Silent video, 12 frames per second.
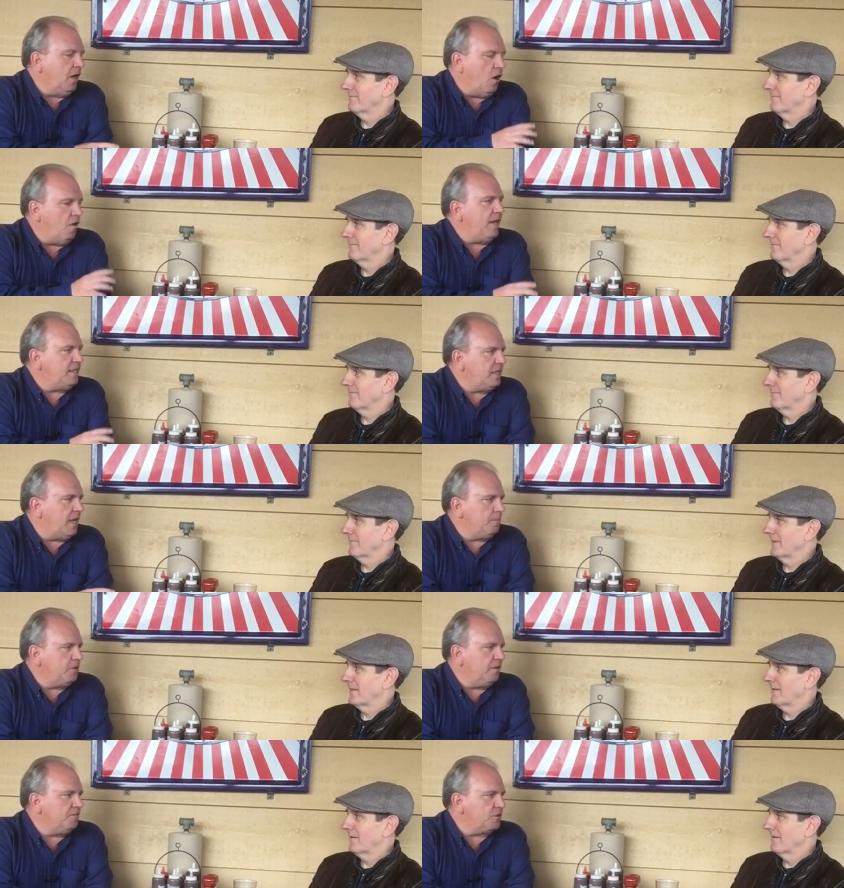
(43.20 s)
Speaker 1: all that
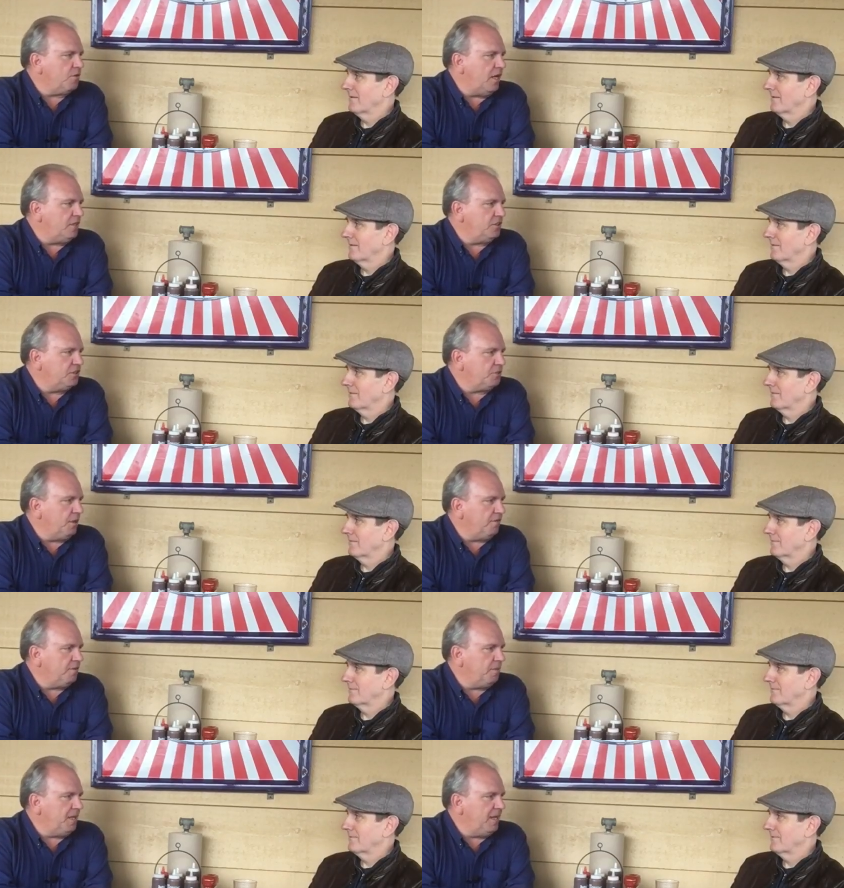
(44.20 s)
time you lived across the street
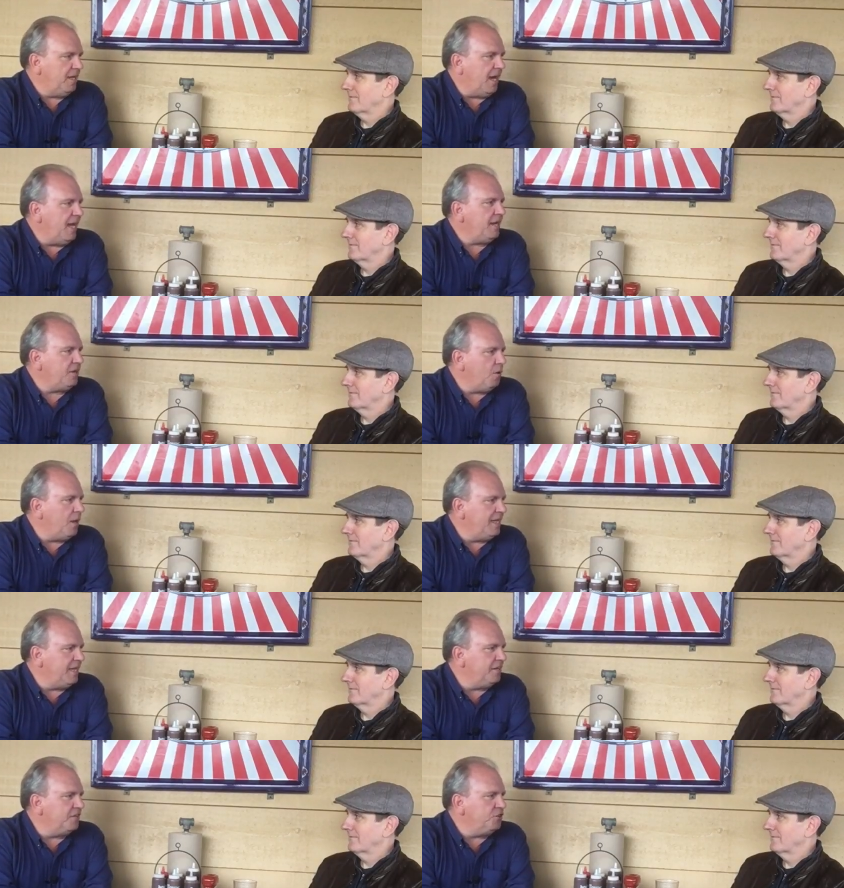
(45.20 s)
from me, I had no
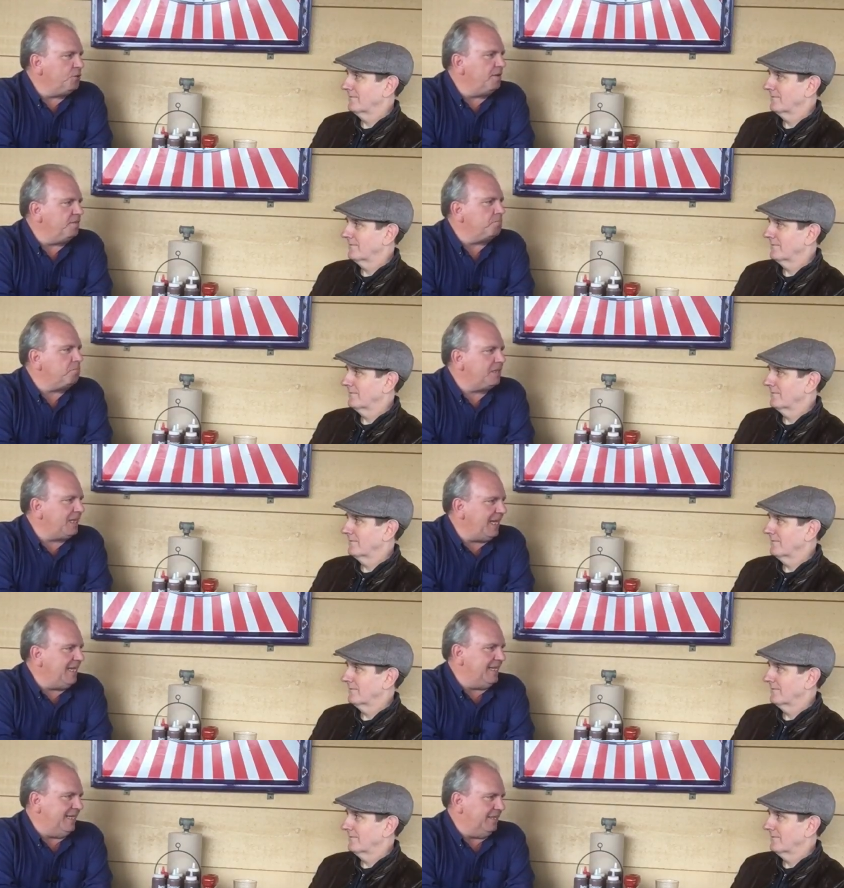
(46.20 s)
idea that you even
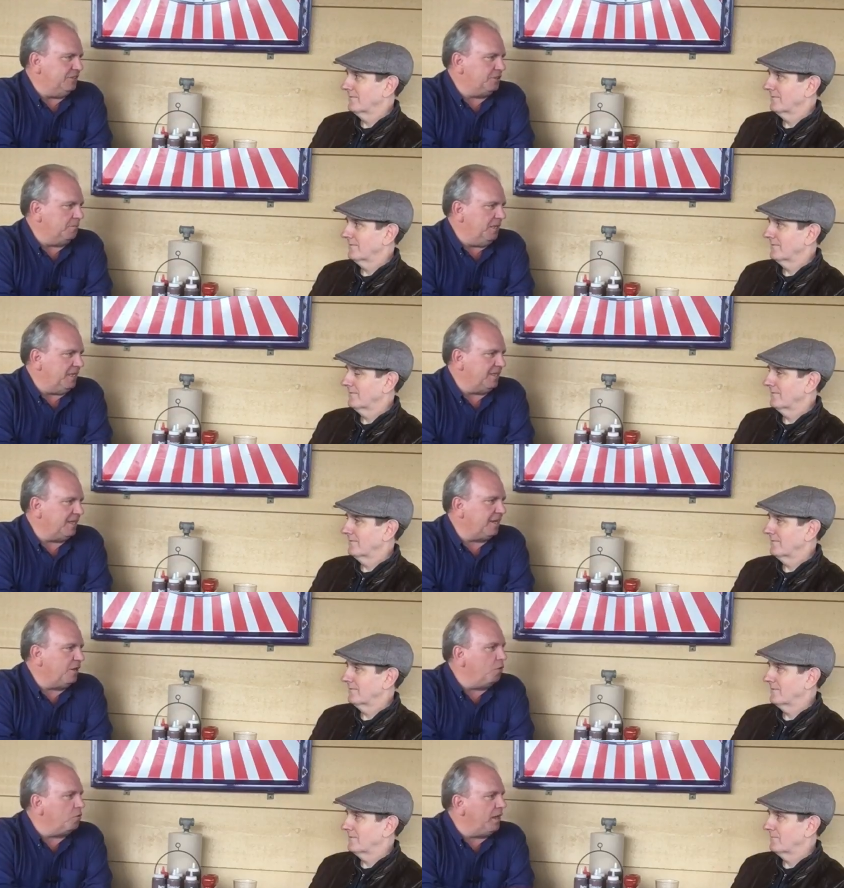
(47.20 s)
played an instrument, let
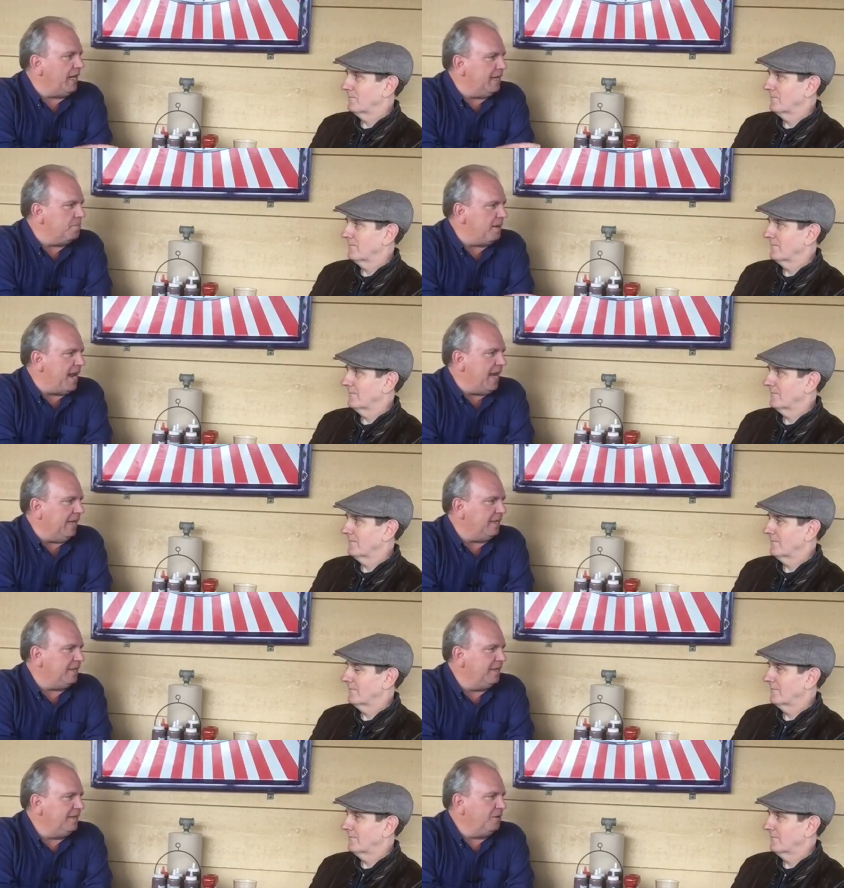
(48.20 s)
alone in a band.
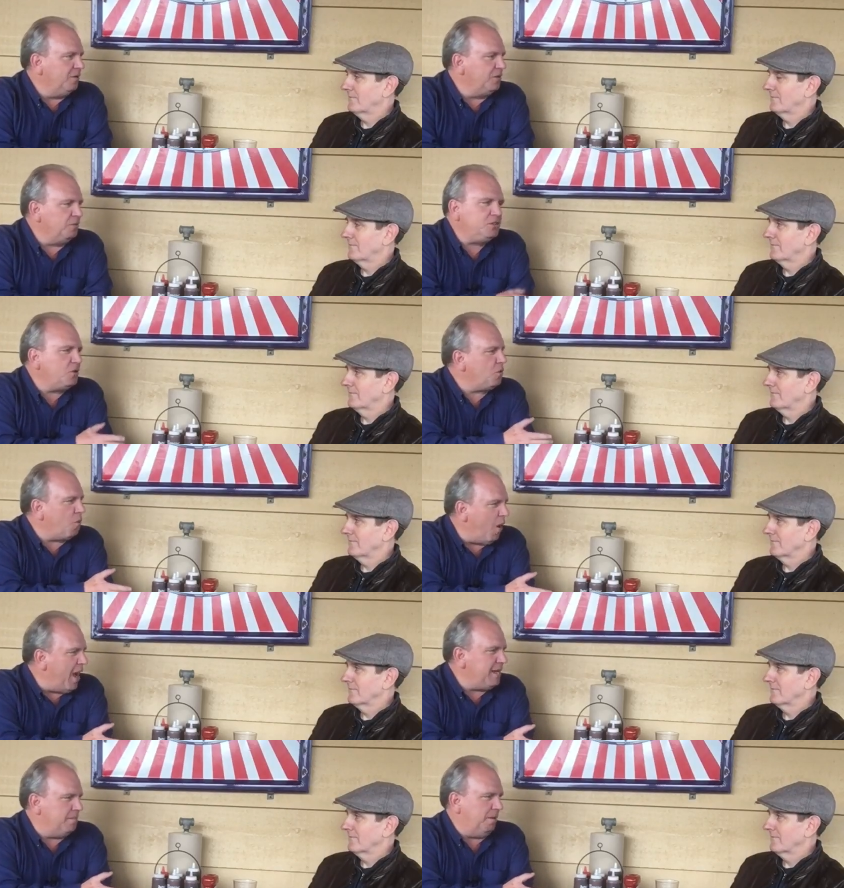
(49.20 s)
You were so
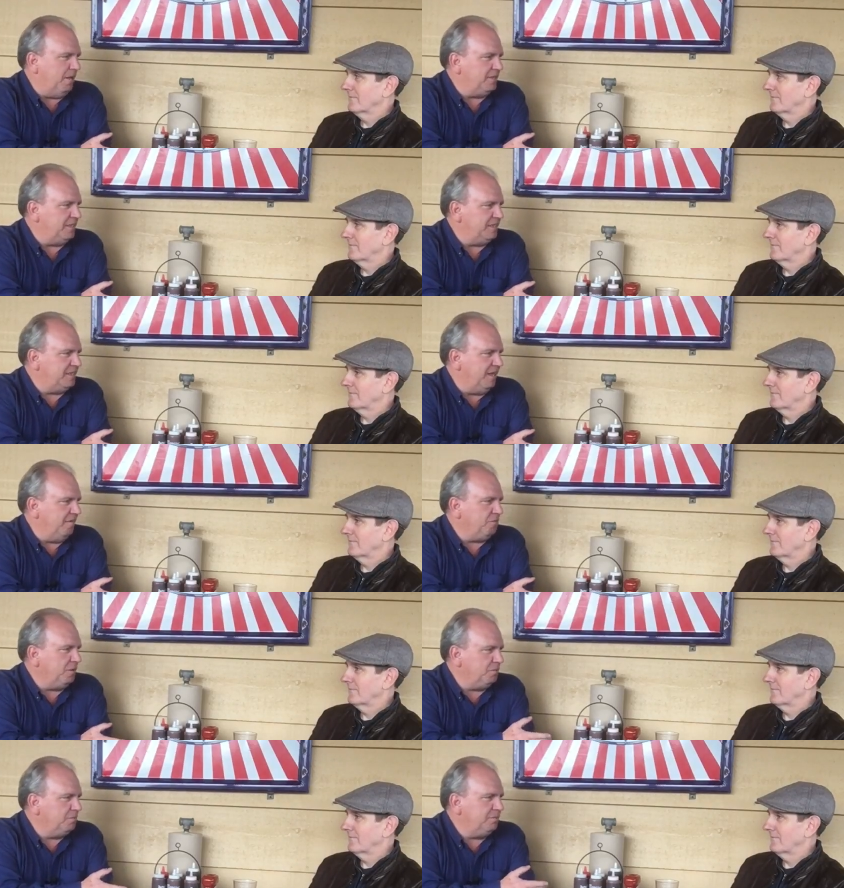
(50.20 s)
quiet about this stuff.
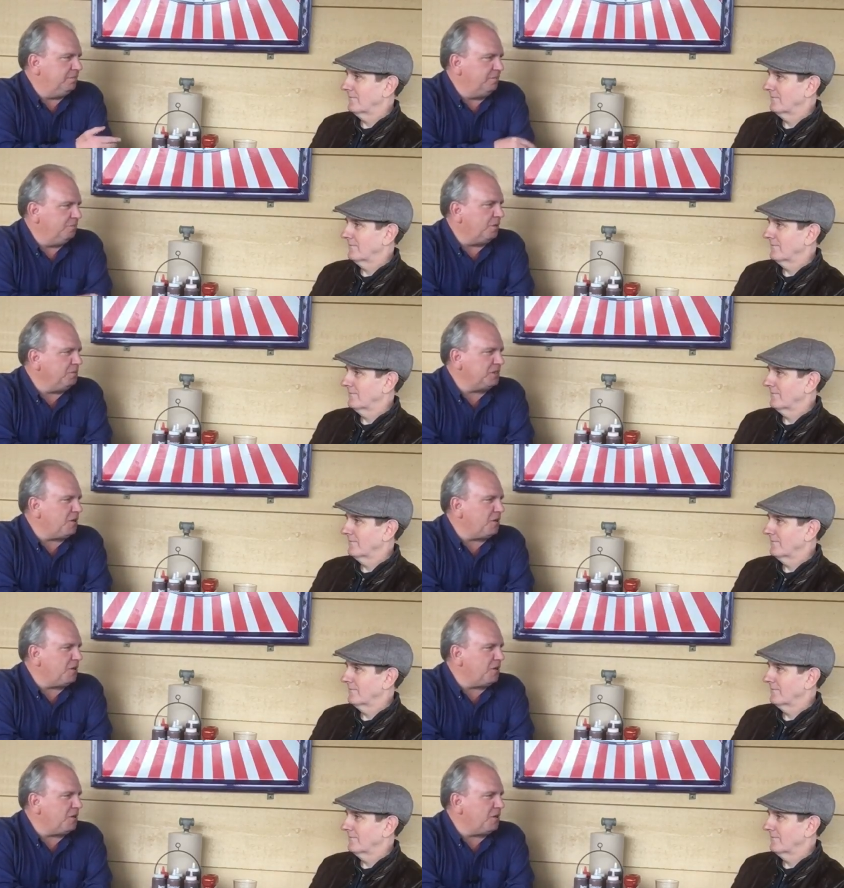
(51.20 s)
What was